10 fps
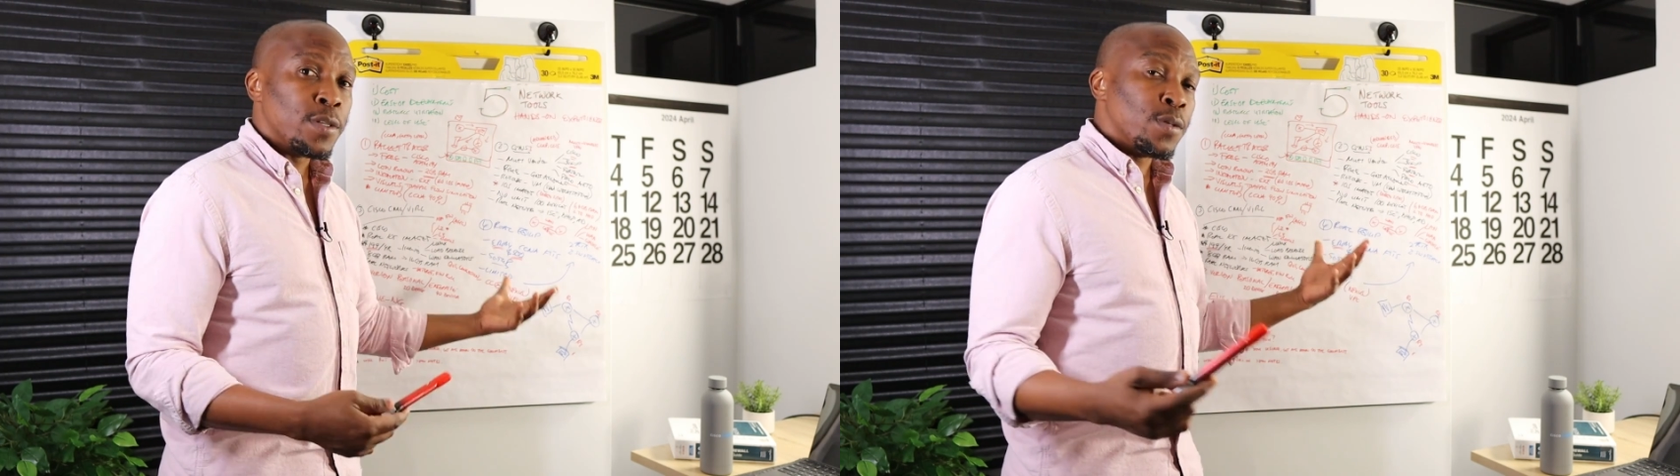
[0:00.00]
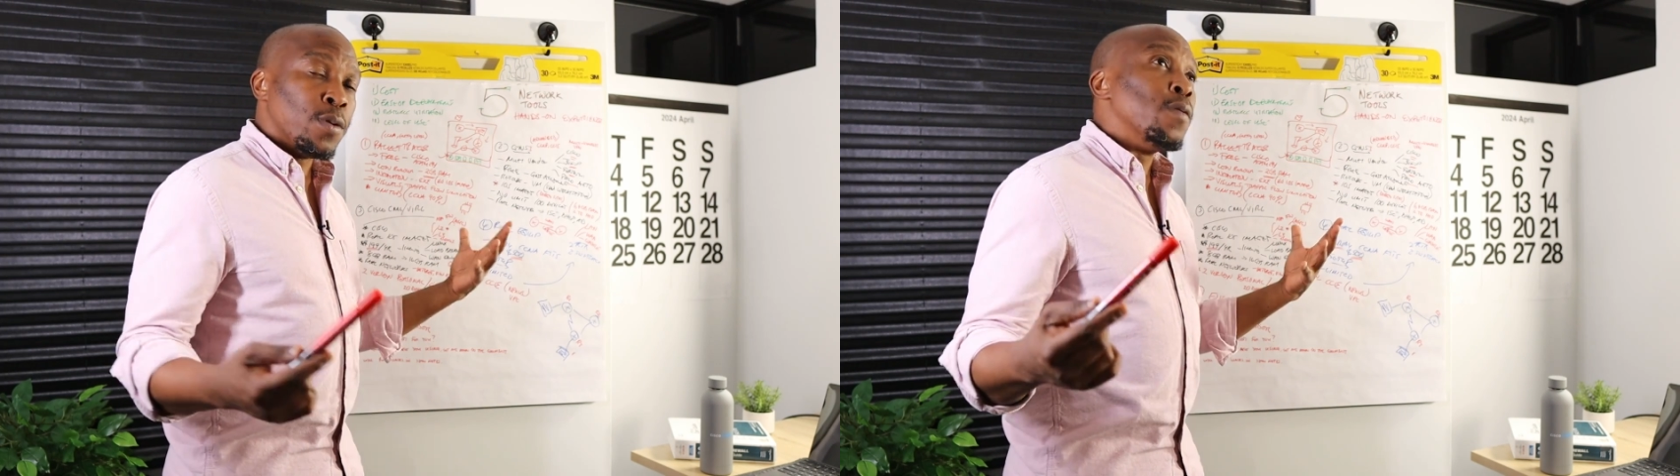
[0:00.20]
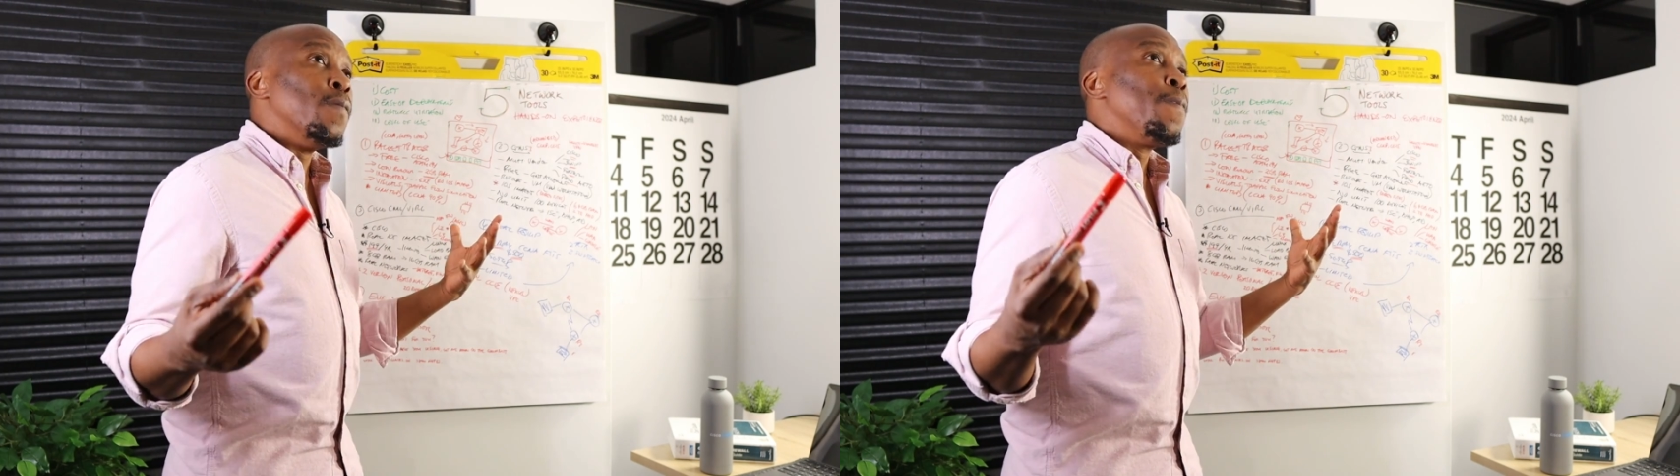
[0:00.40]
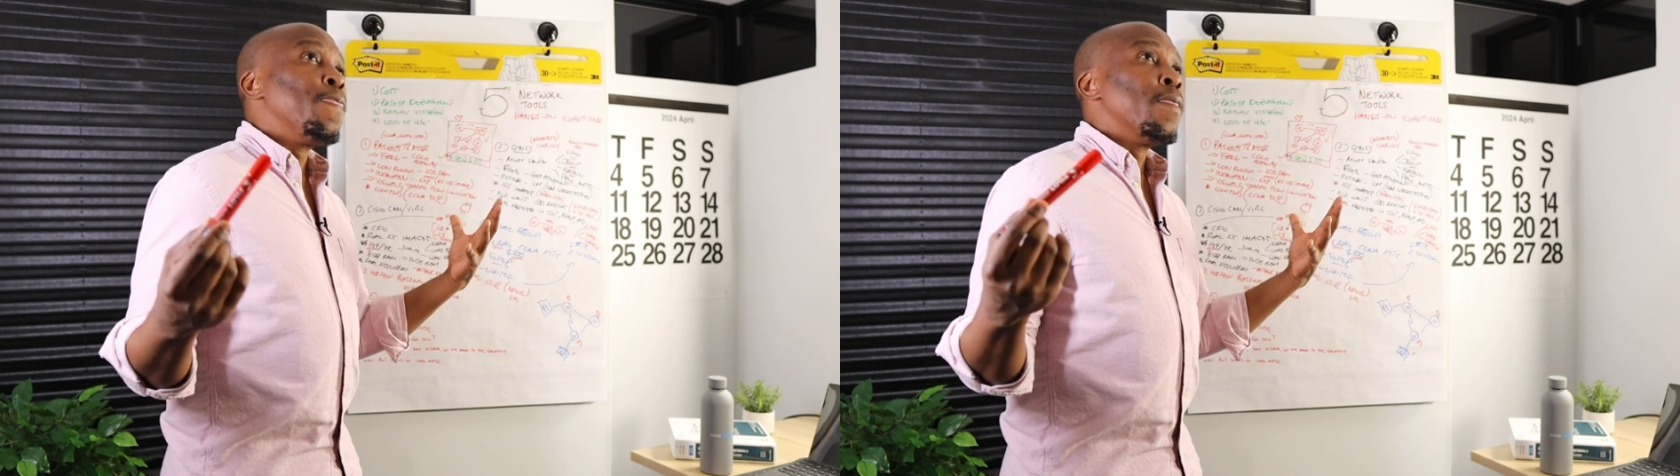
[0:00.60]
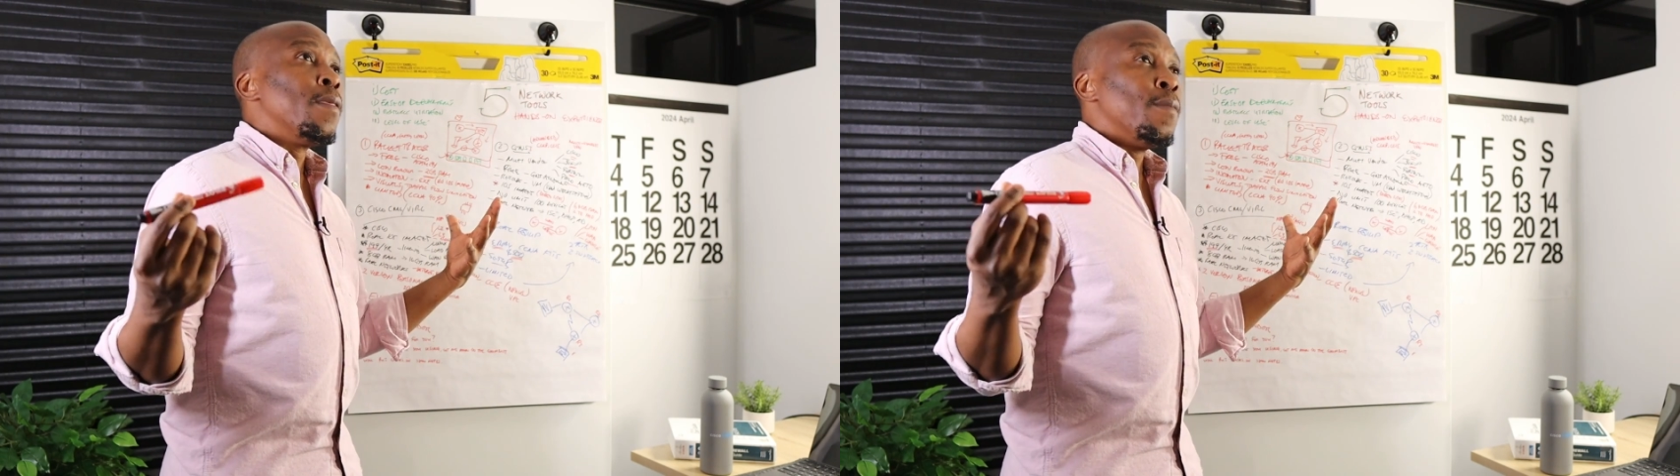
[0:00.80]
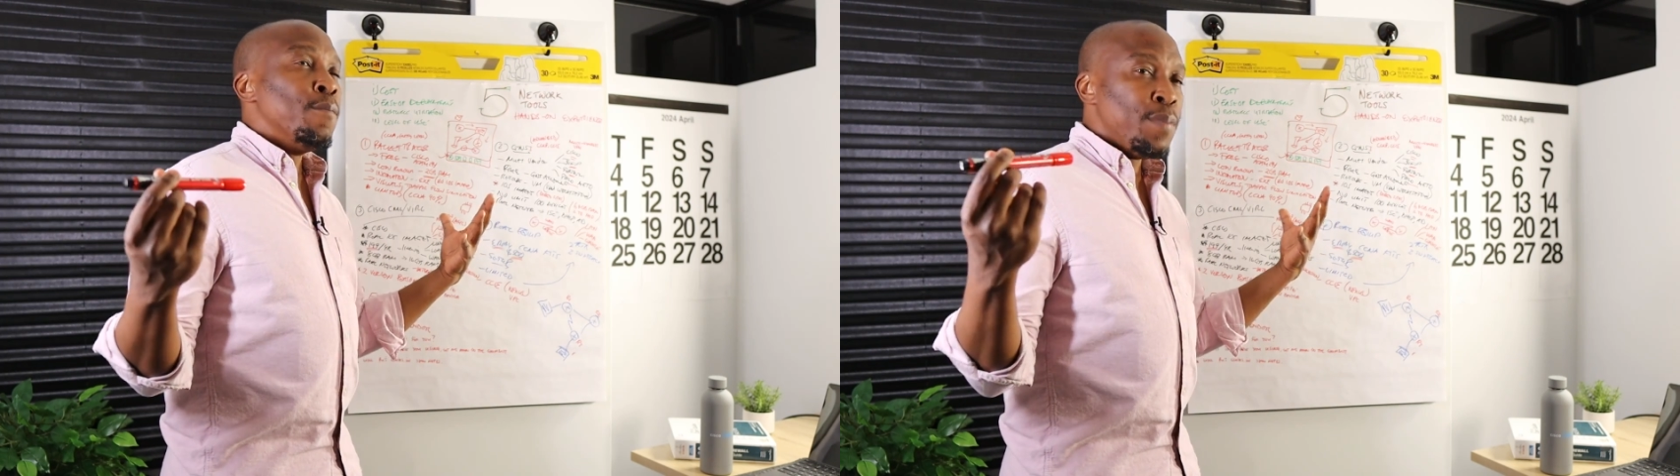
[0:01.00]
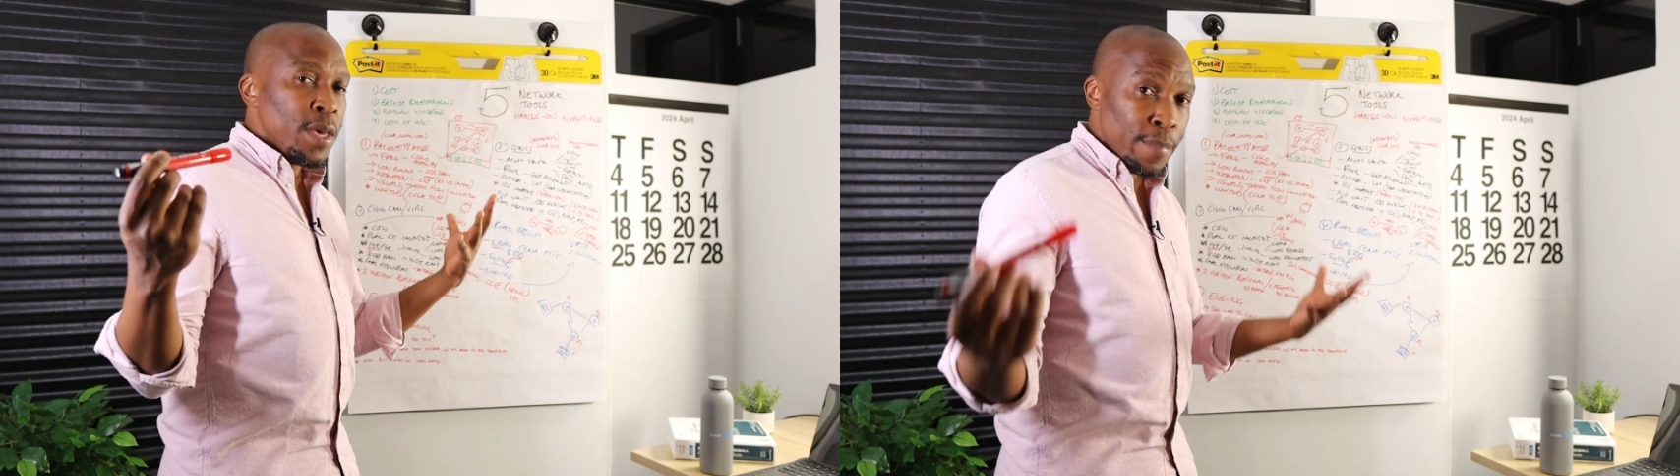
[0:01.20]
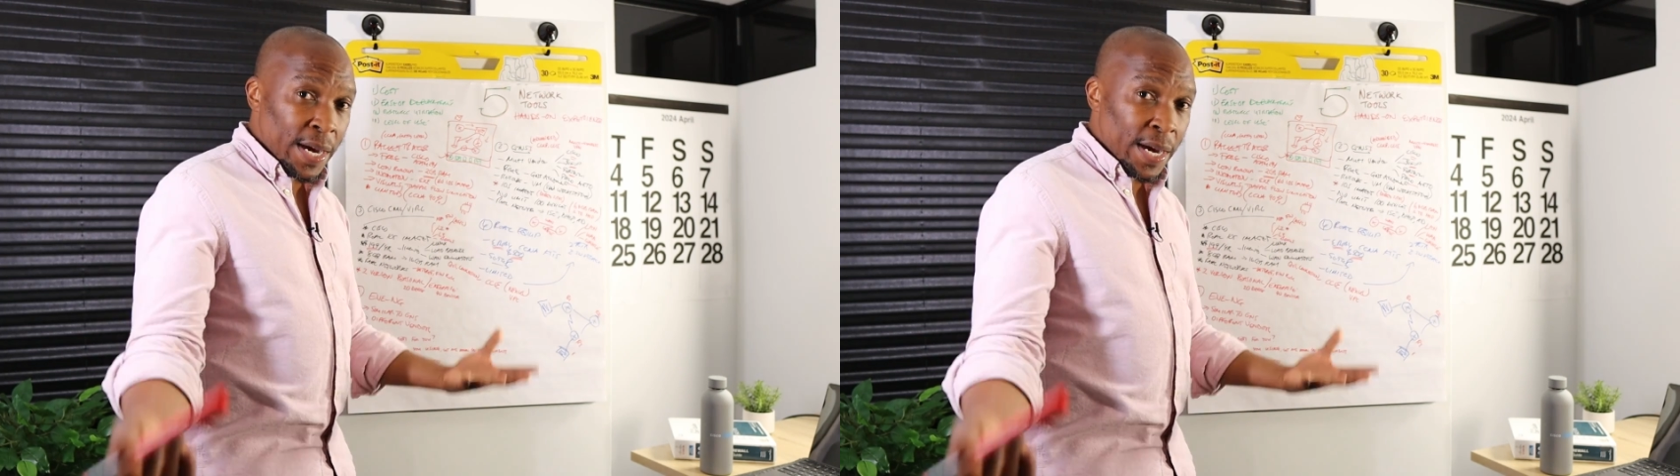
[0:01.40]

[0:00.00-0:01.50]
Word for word: So be